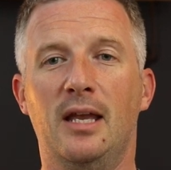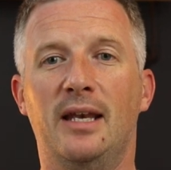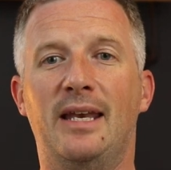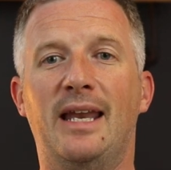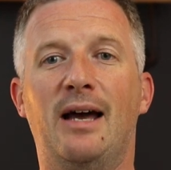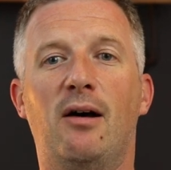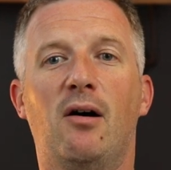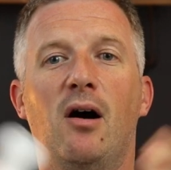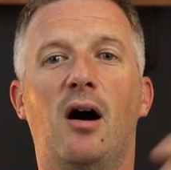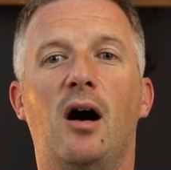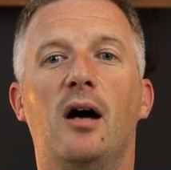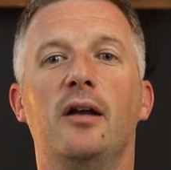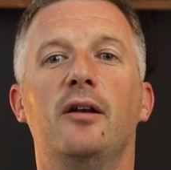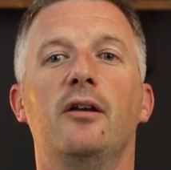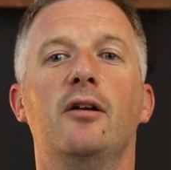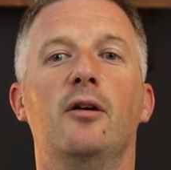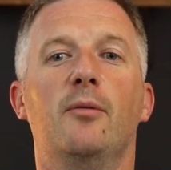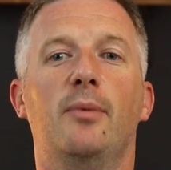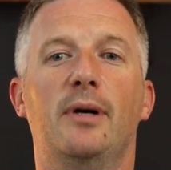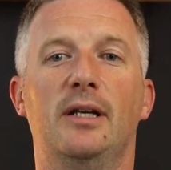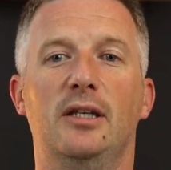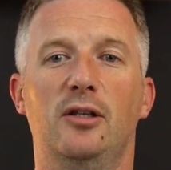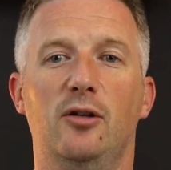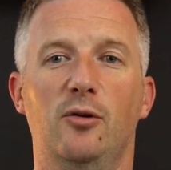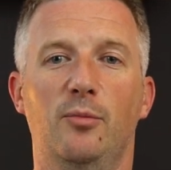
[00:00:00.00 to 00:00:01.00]
Now, I don't know
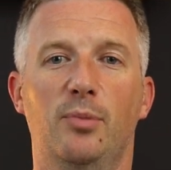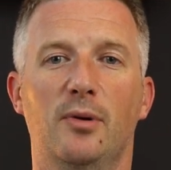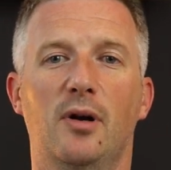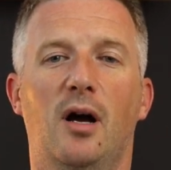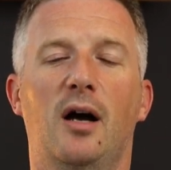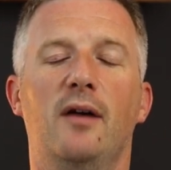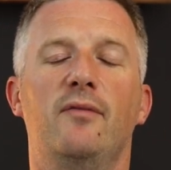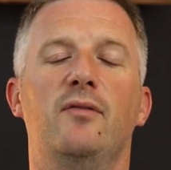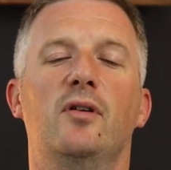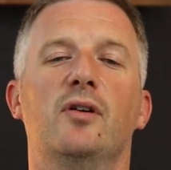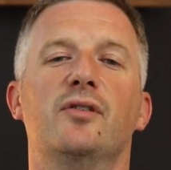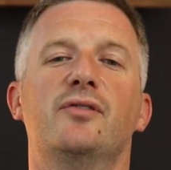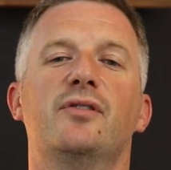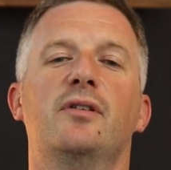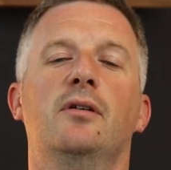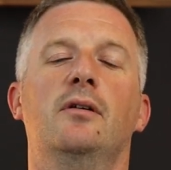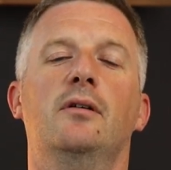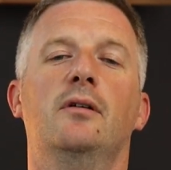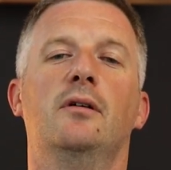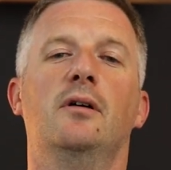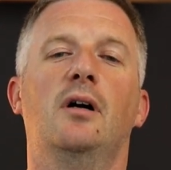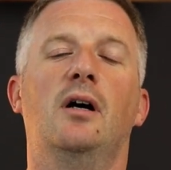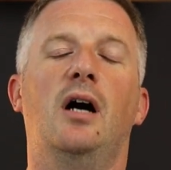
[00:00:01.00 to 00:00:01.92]
about you, but I've lost